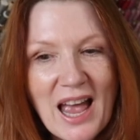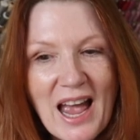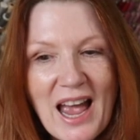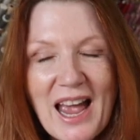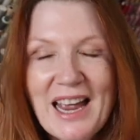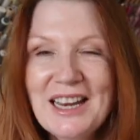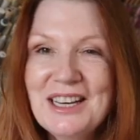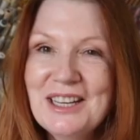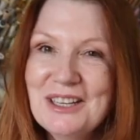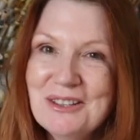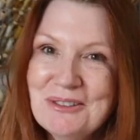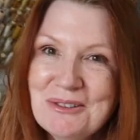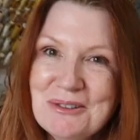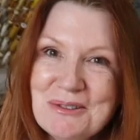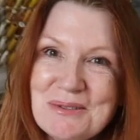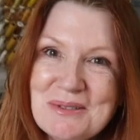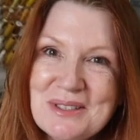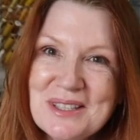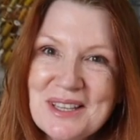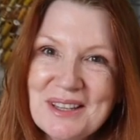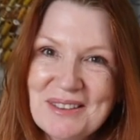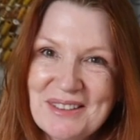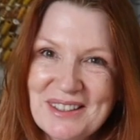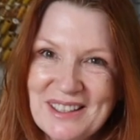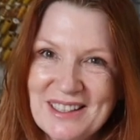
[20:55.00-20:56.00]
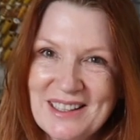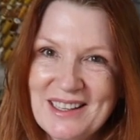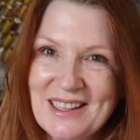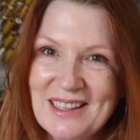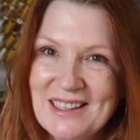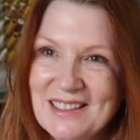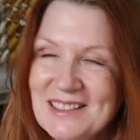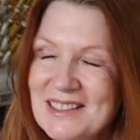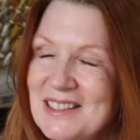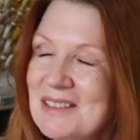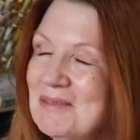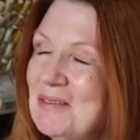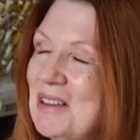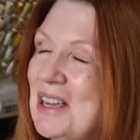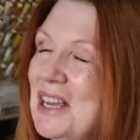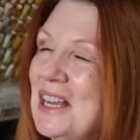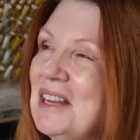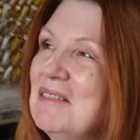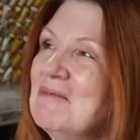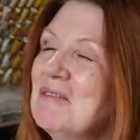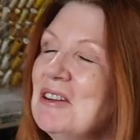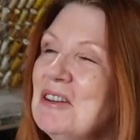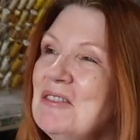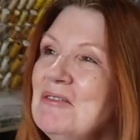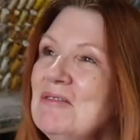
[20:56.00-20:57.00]
And it also occurred to
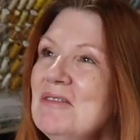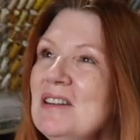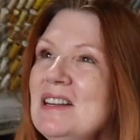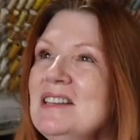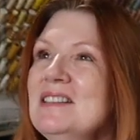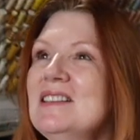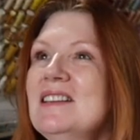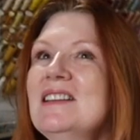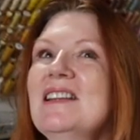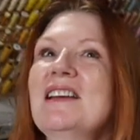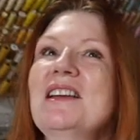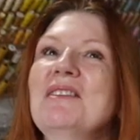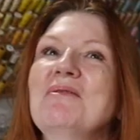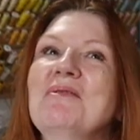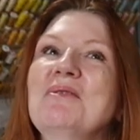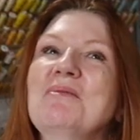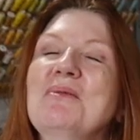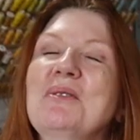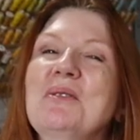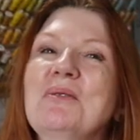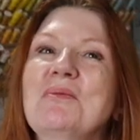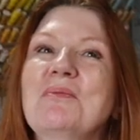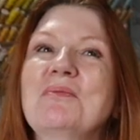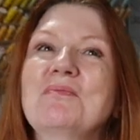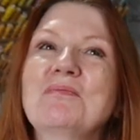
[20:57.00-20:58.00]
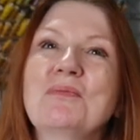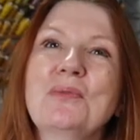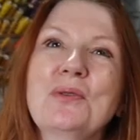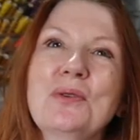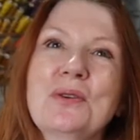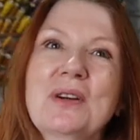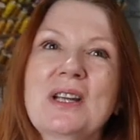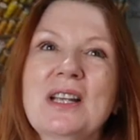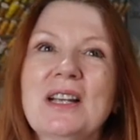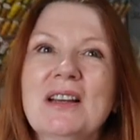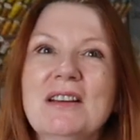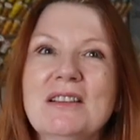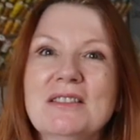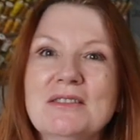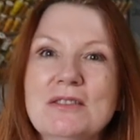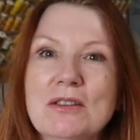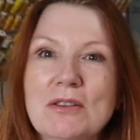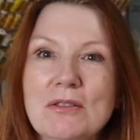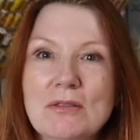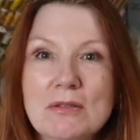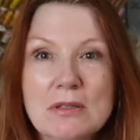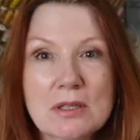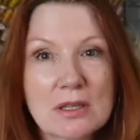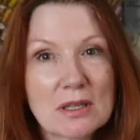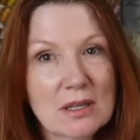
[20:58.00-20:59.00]
me, my friend and I, when we were walking our
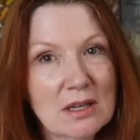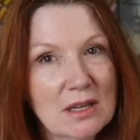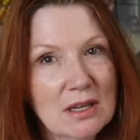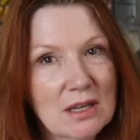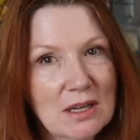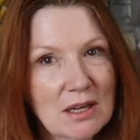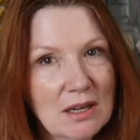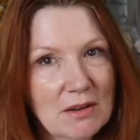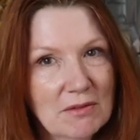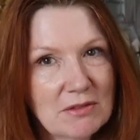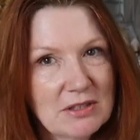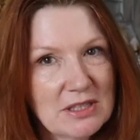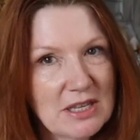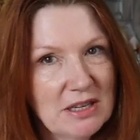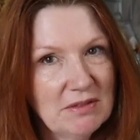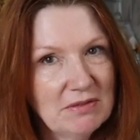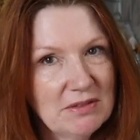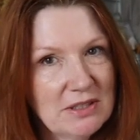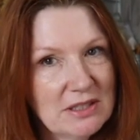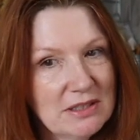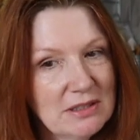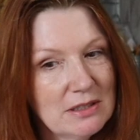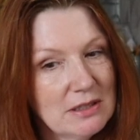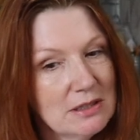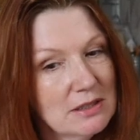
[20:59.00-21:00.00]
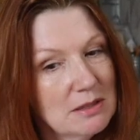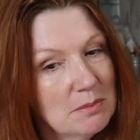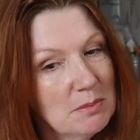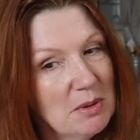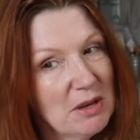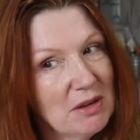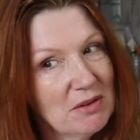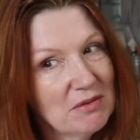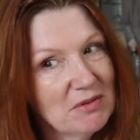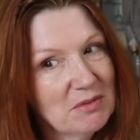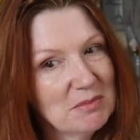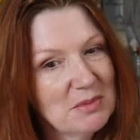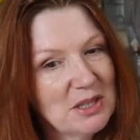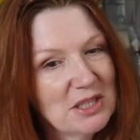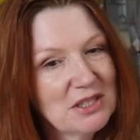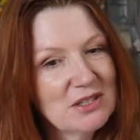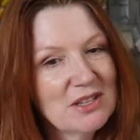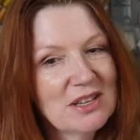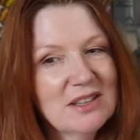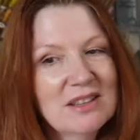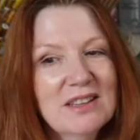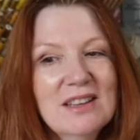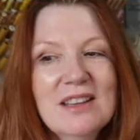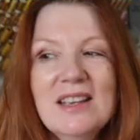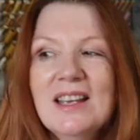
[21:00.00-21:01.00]
dogs, safe distance apart from each
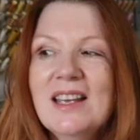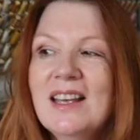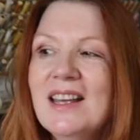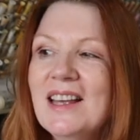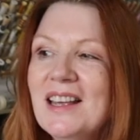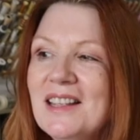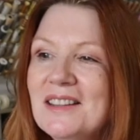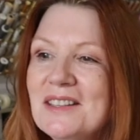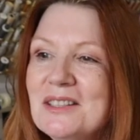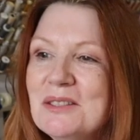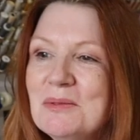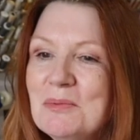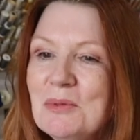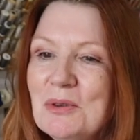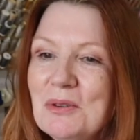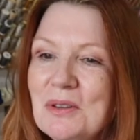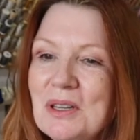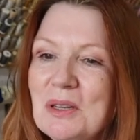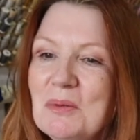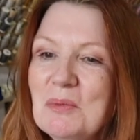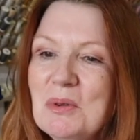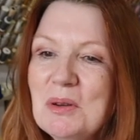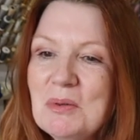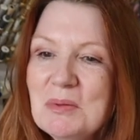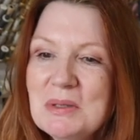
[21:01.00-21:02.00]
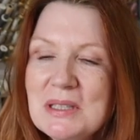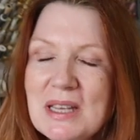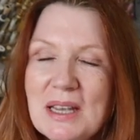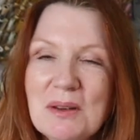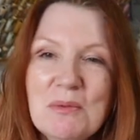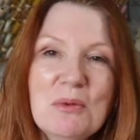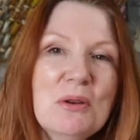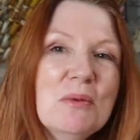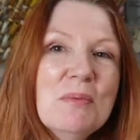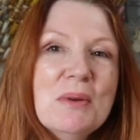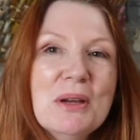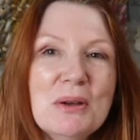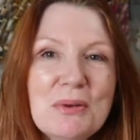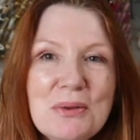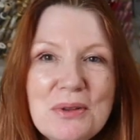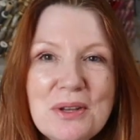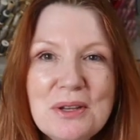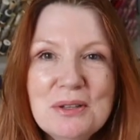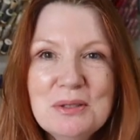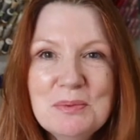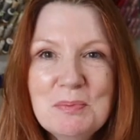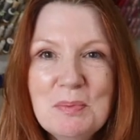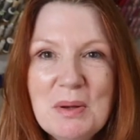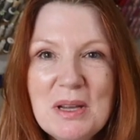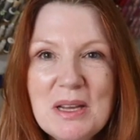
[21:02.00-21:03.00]
other, this morning, we were saying, what about all
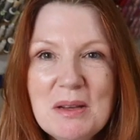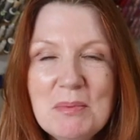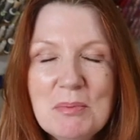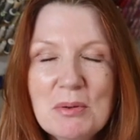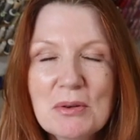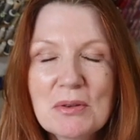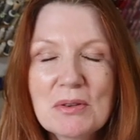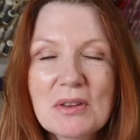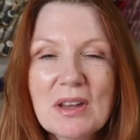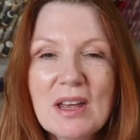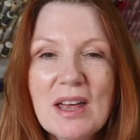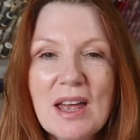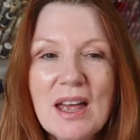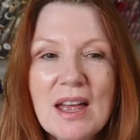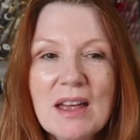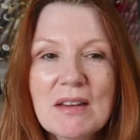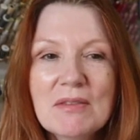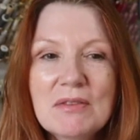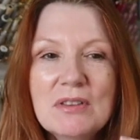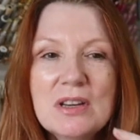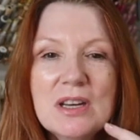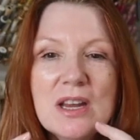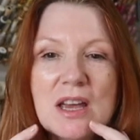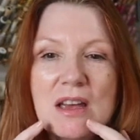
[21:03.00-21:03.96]
those people that have,